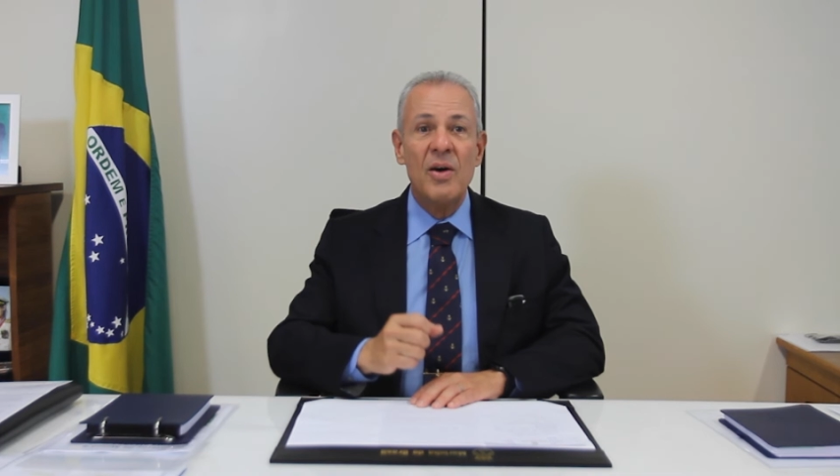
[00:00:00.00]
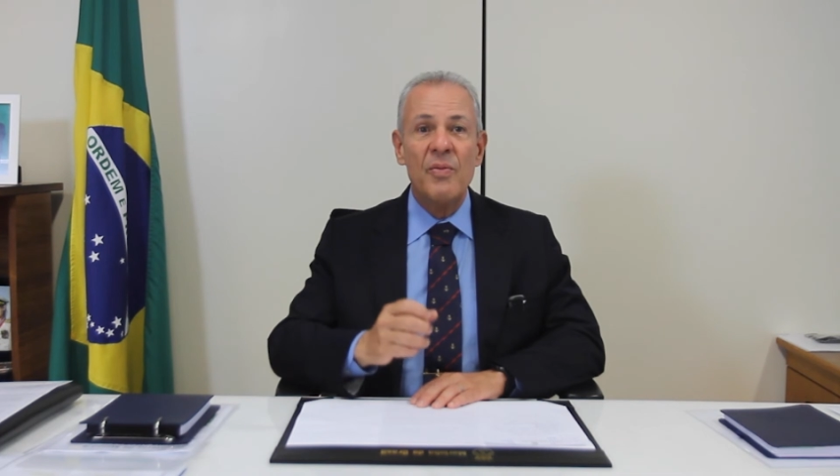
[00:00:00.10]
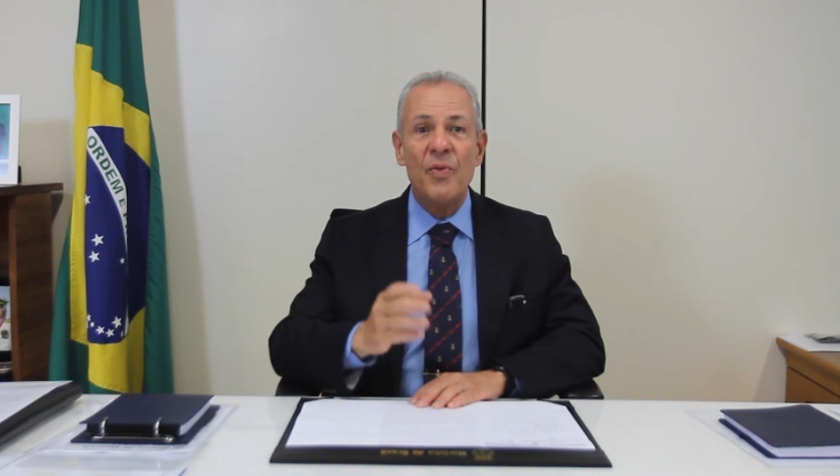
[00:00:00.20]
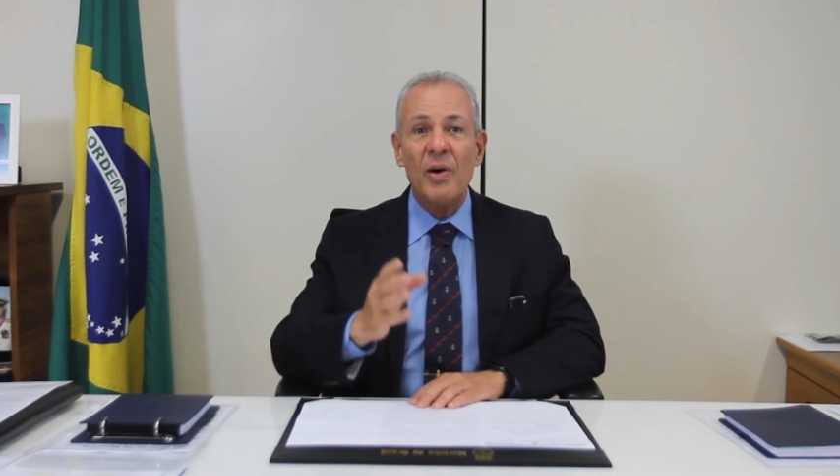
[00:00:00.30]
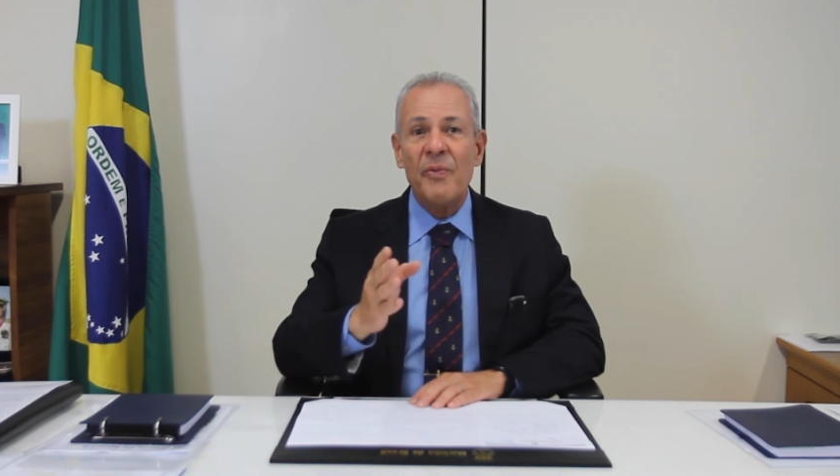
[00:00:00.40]

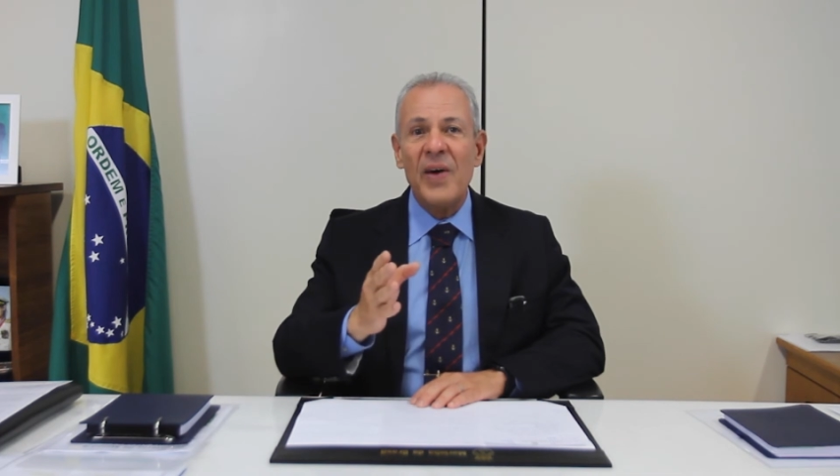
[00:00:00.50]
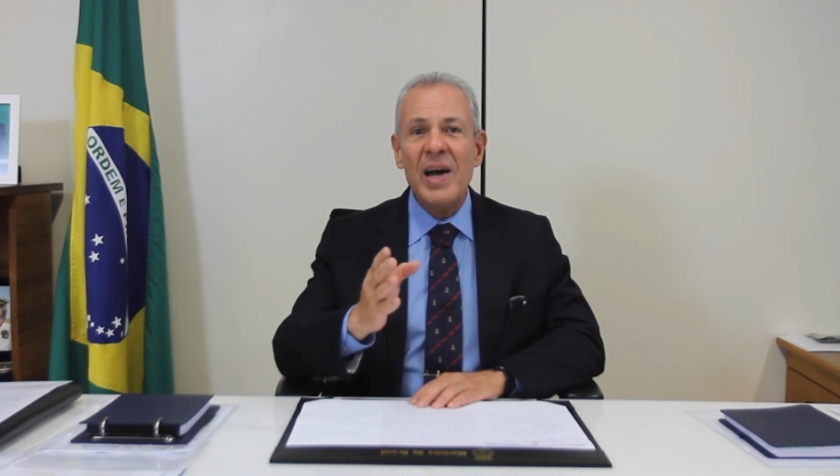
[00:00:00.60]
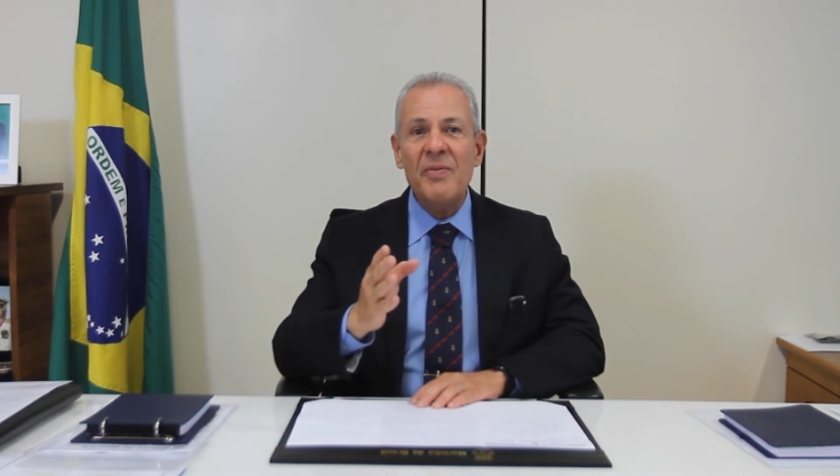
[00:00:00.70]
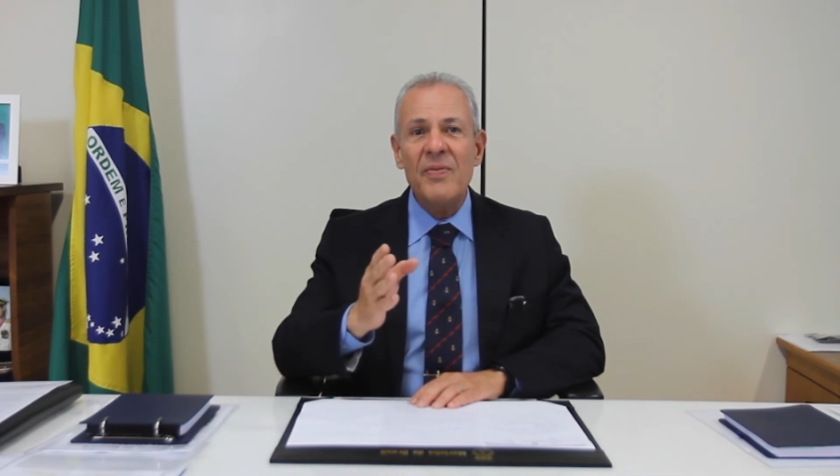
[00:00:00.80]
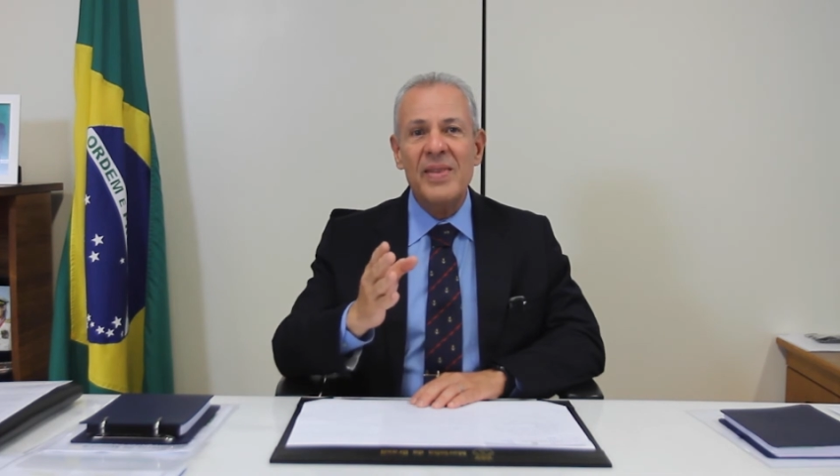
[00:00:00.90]
For
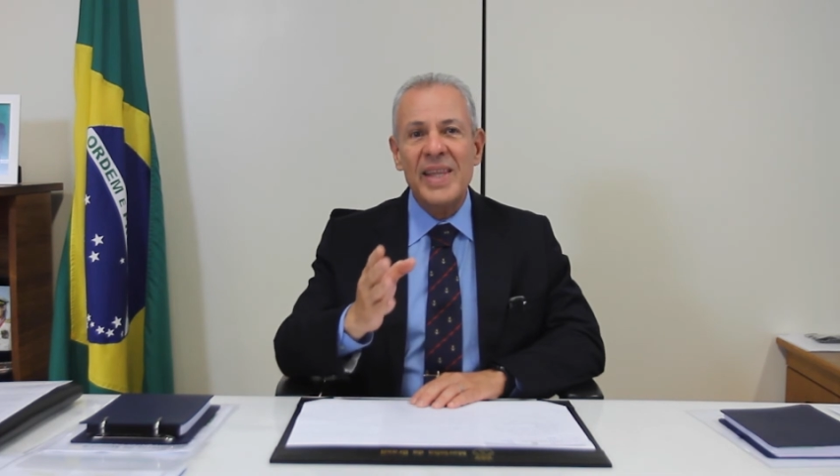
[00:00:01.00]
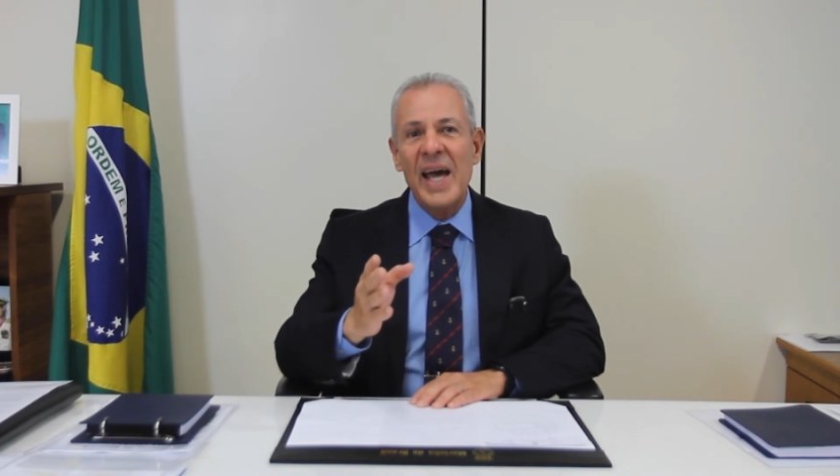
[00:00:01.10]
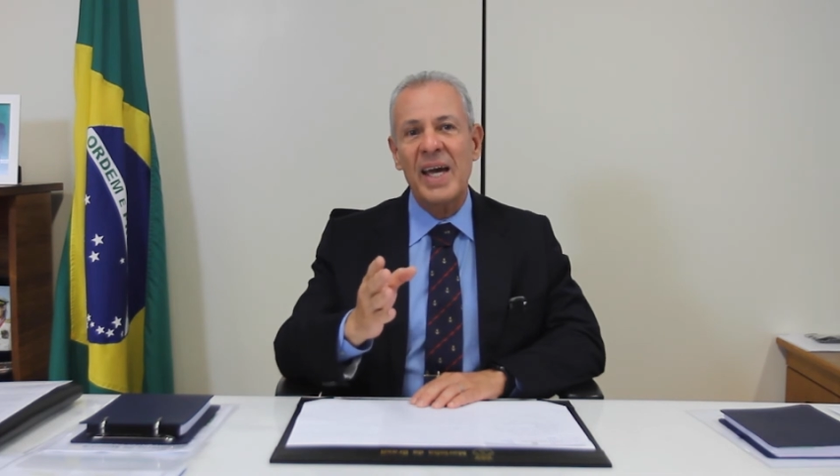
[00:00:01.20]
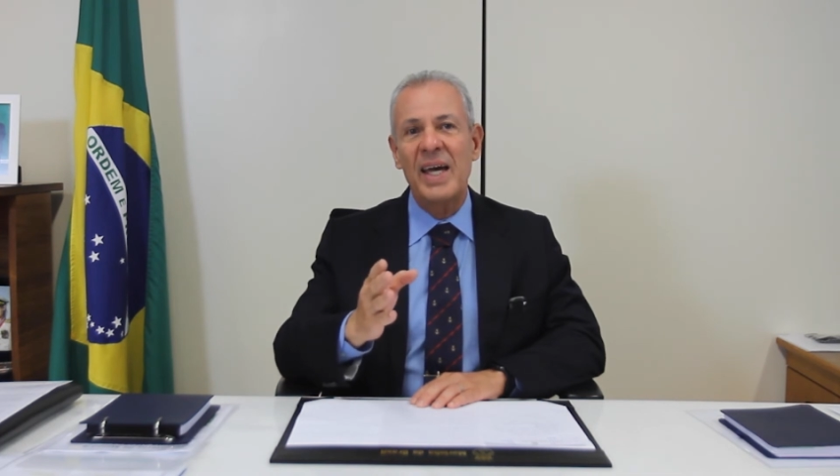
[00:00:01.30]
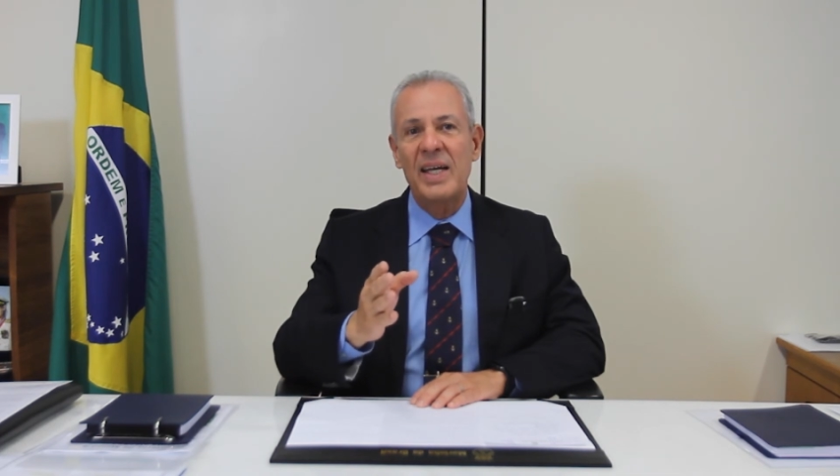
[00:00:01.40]
5
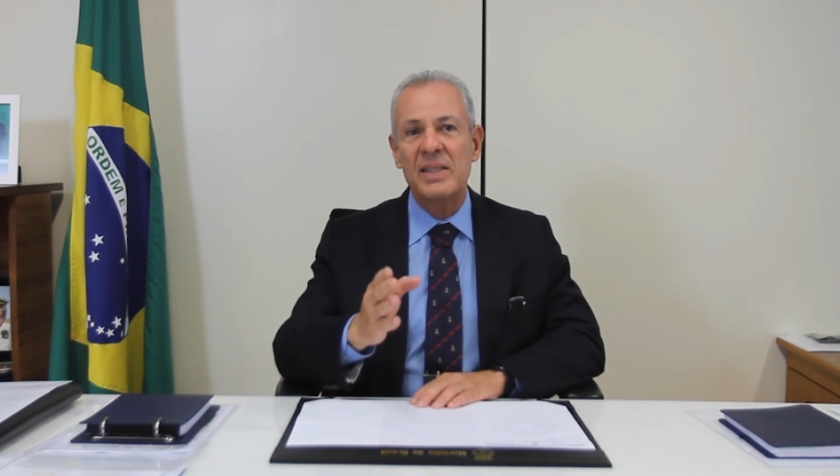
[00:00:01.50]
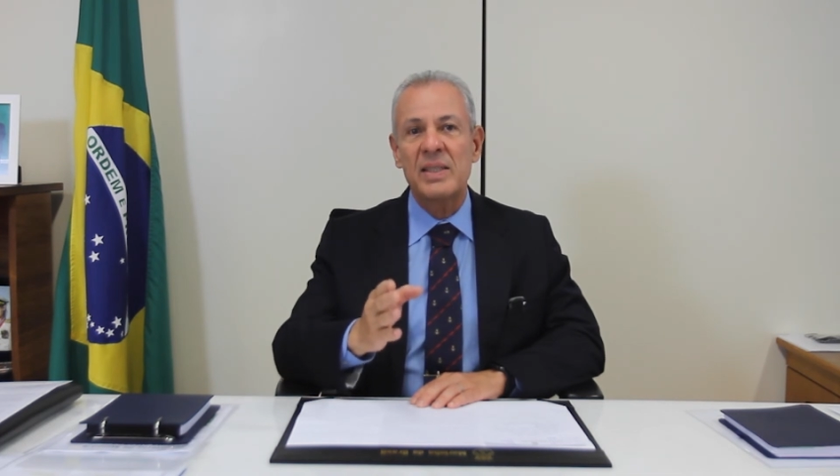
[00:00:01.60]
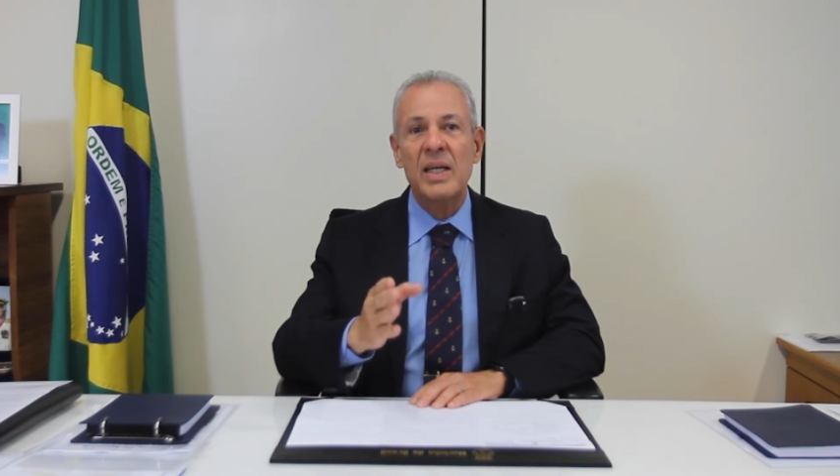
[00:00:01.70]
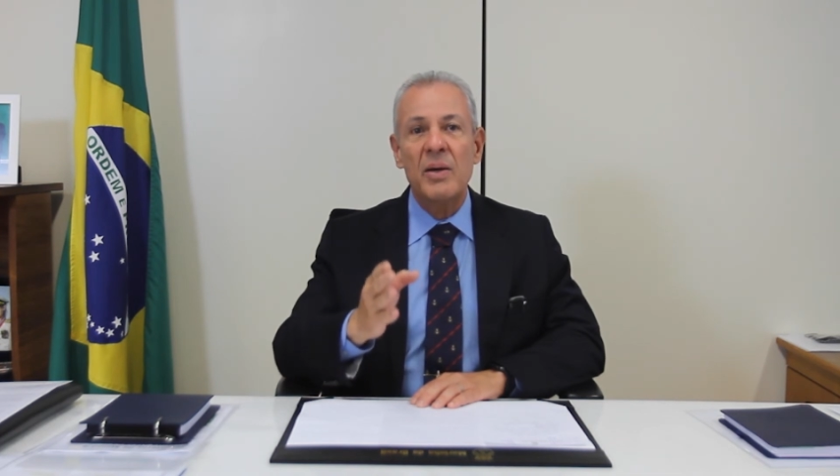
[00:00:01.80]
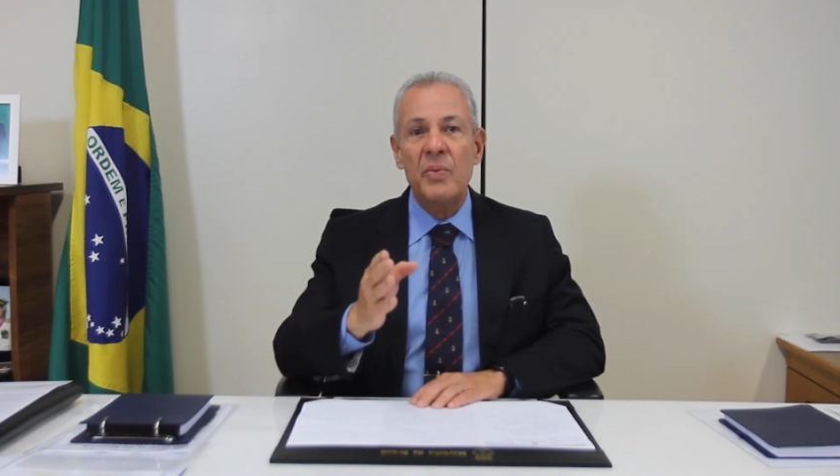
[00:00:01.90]
decades,